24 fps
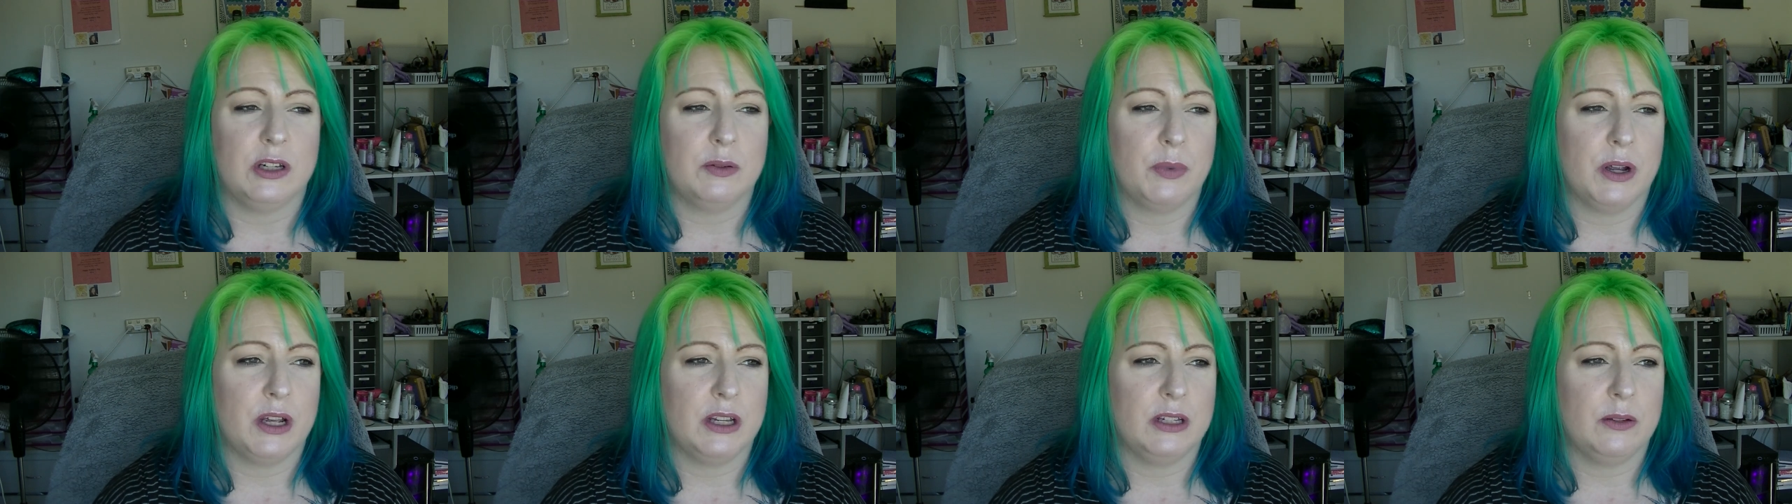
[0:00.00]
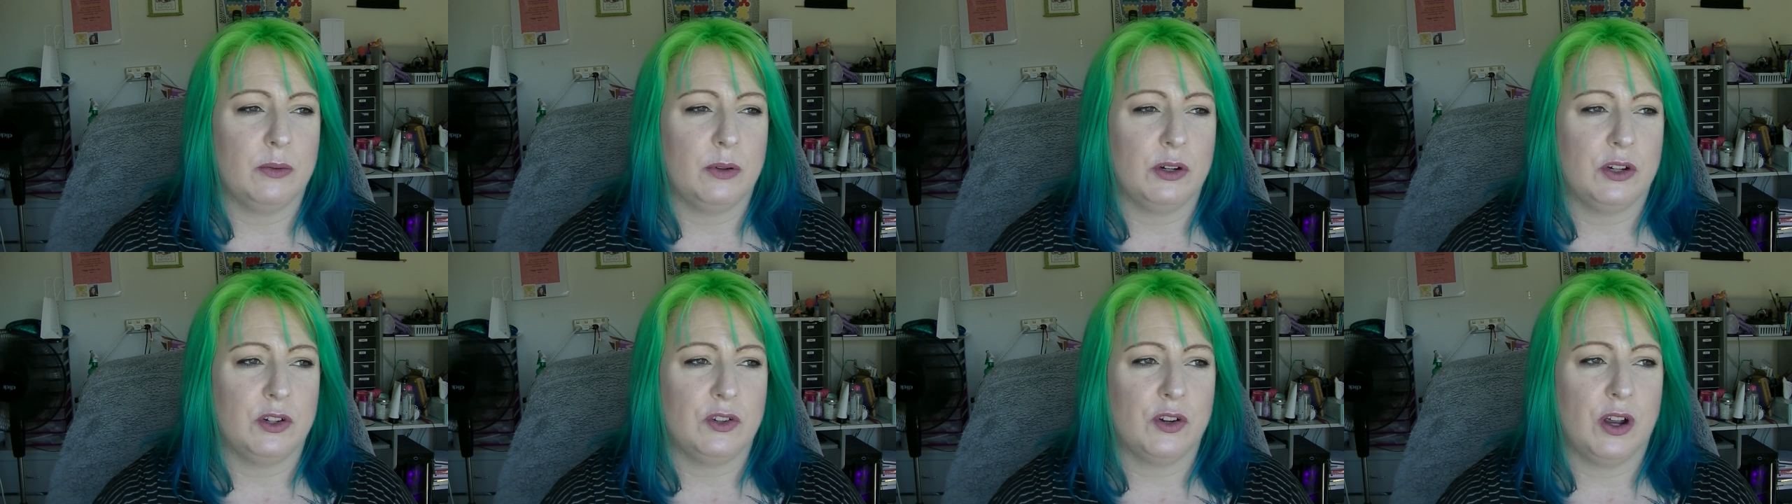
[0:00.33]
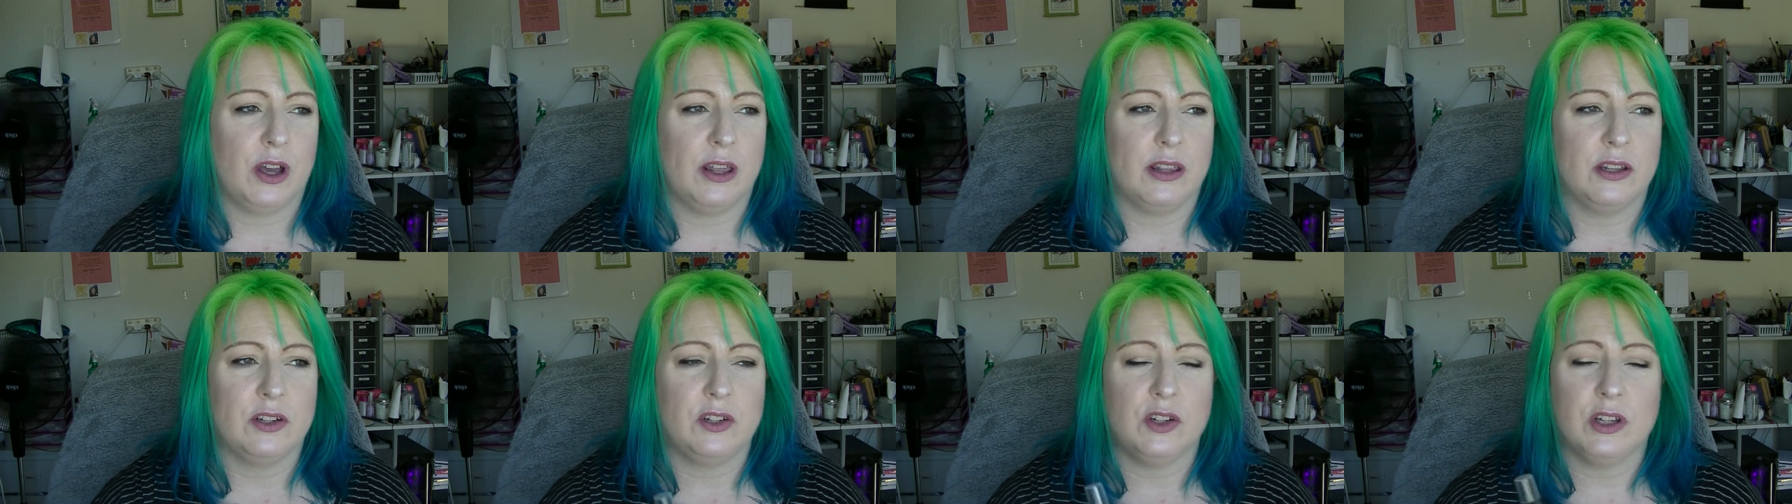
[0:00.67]
sprays I want to
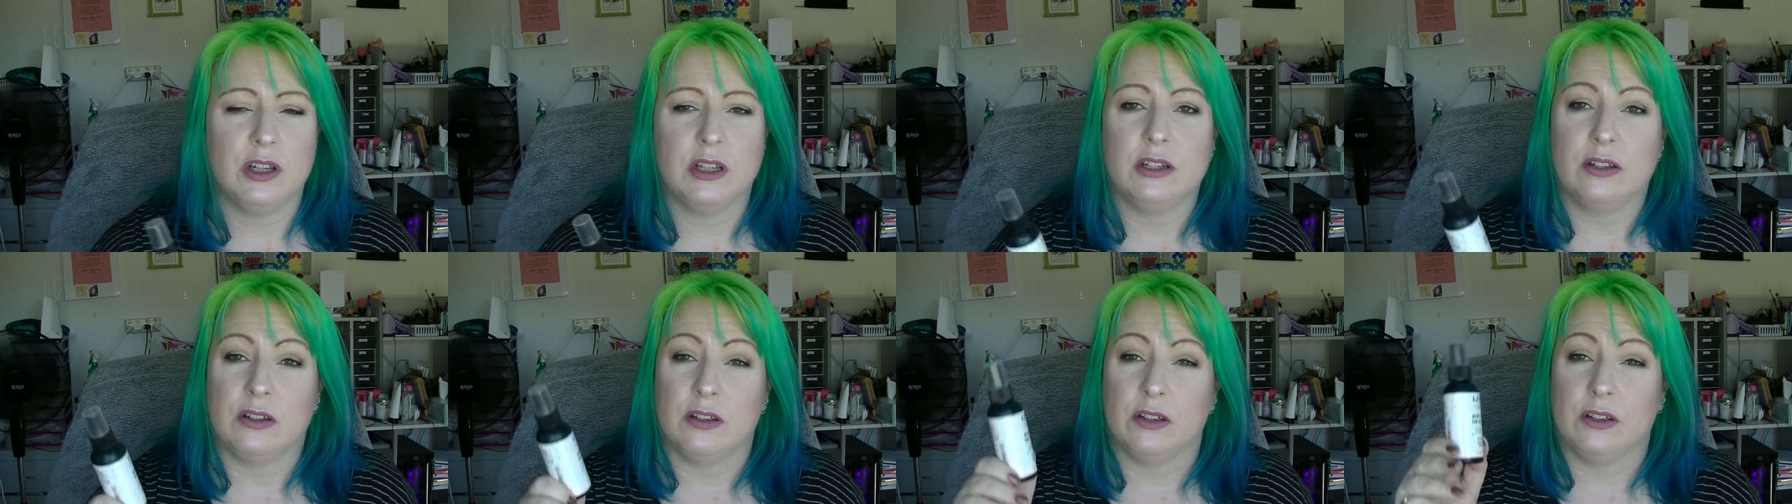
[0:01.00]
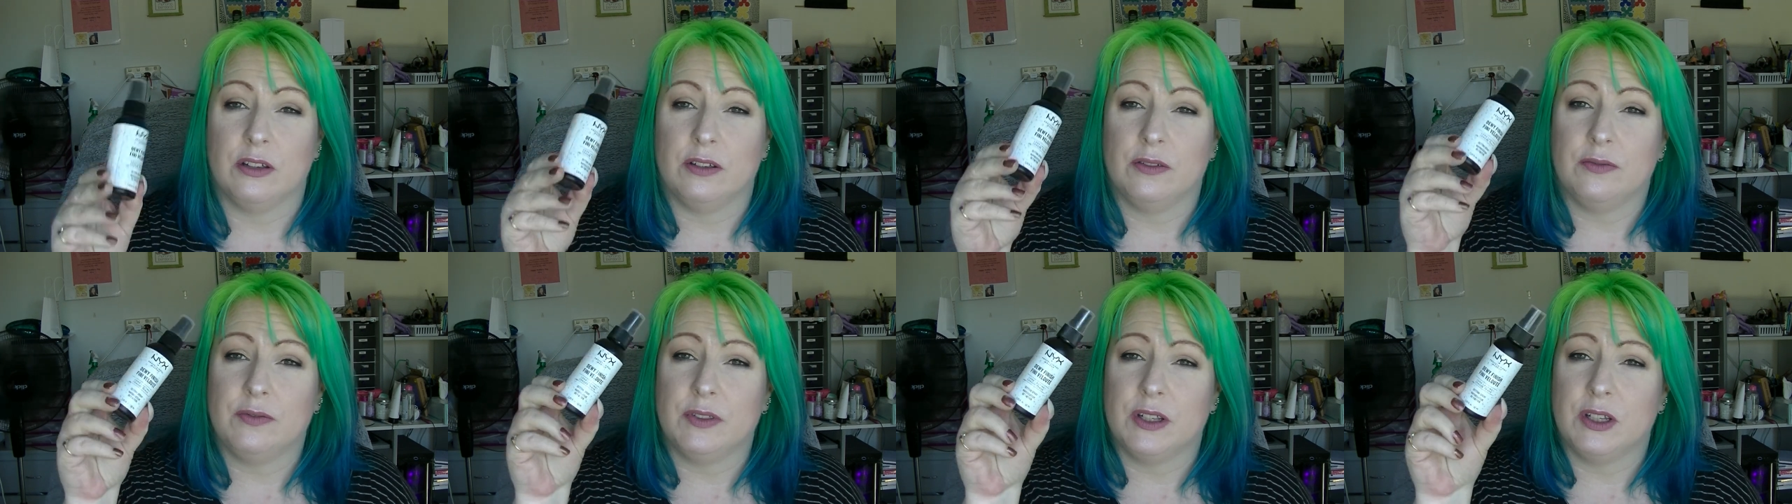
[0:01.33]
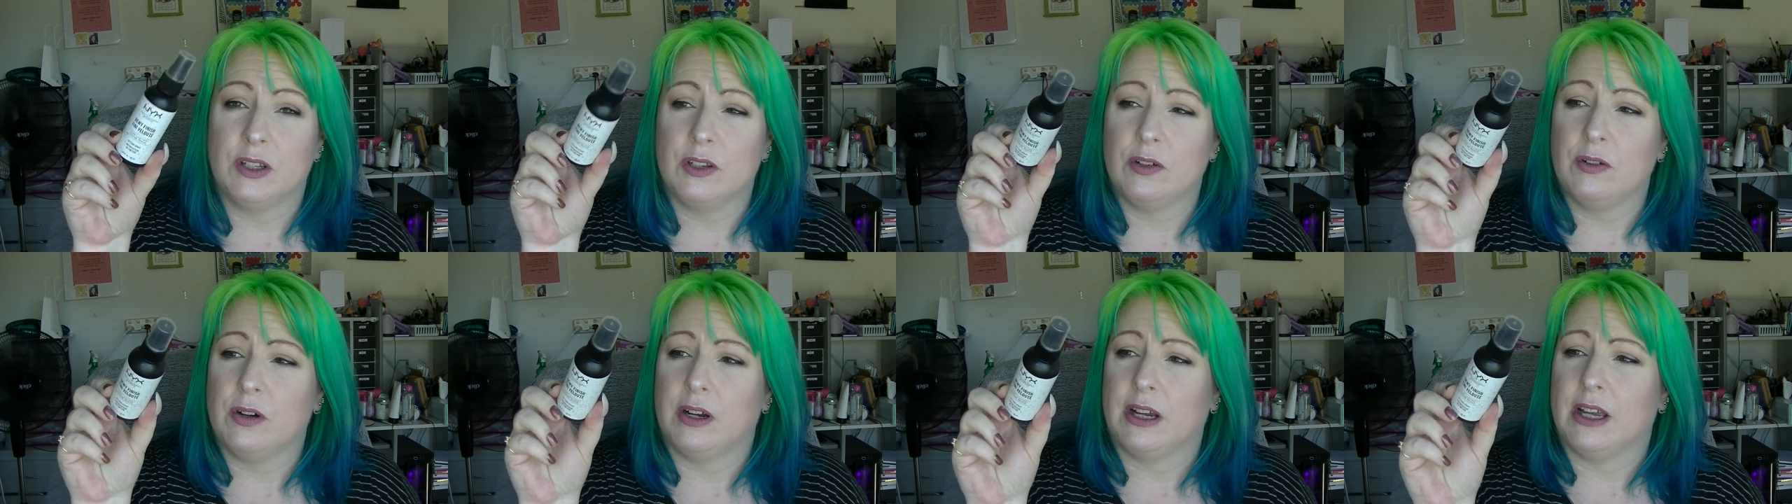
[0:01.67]
try this year, so the
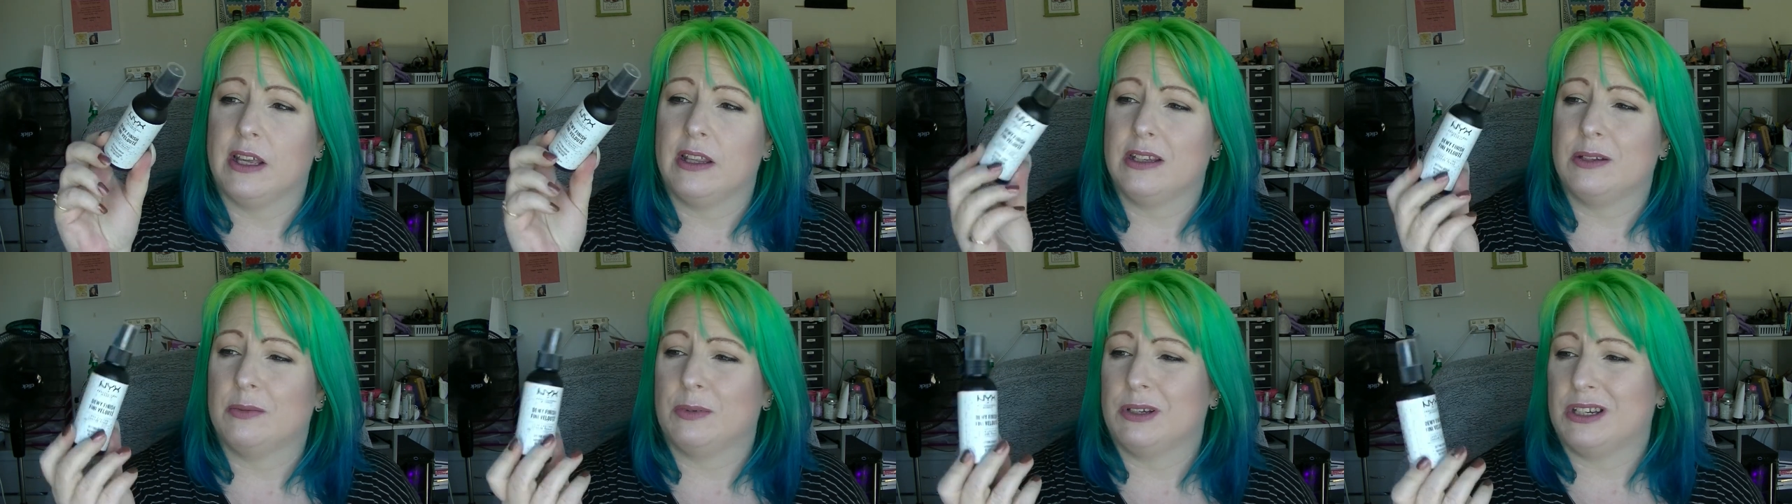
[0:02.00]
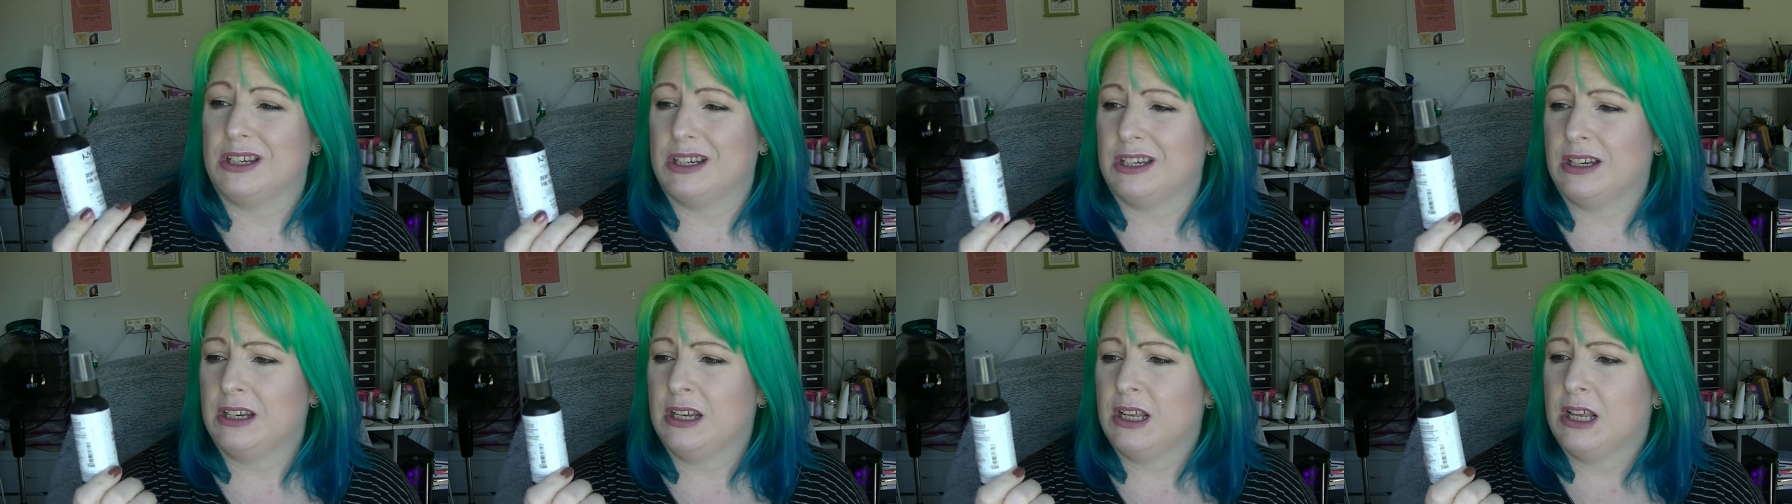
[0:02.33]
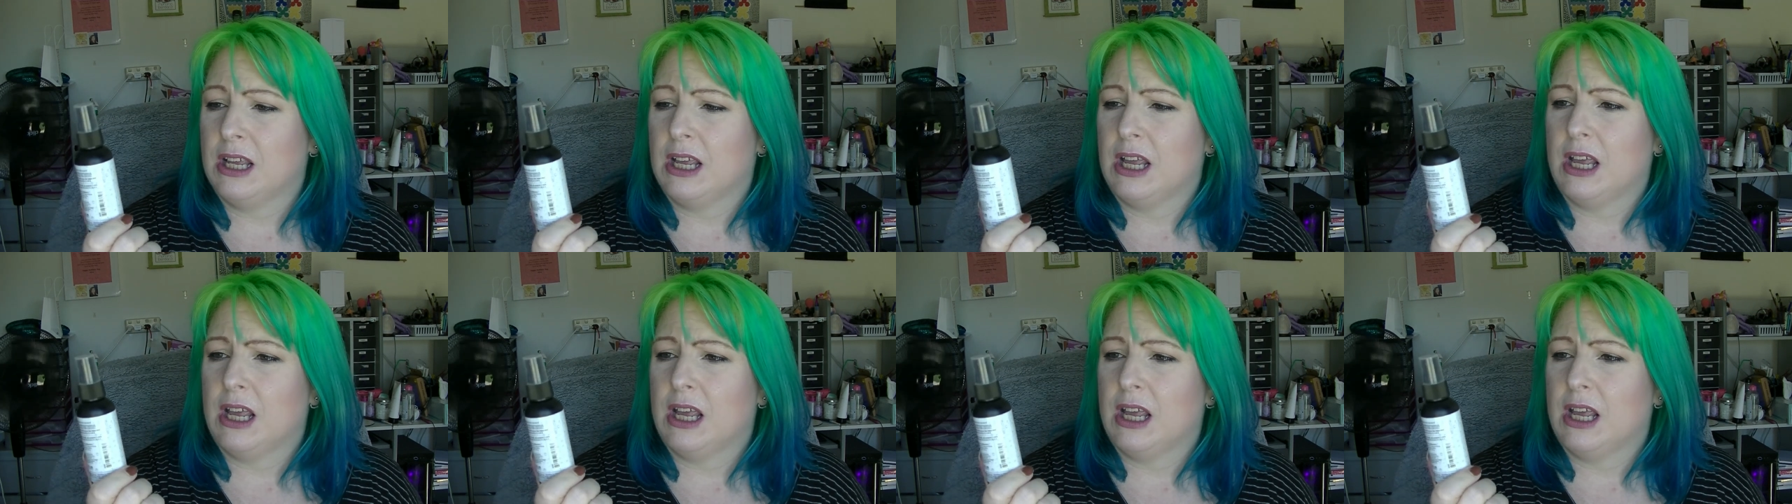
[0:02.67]
sooner I get this one done.